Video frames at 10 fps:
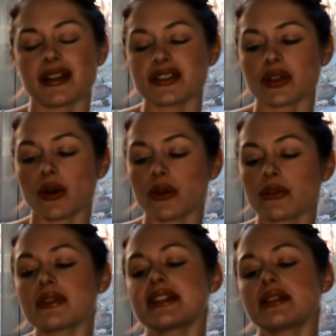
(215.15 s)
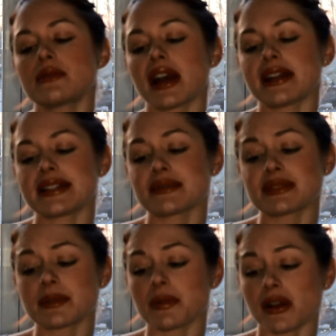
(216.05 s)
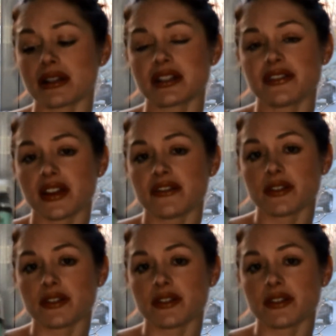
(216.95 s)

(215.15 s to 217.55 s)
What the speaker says: So the reason why this was a product fail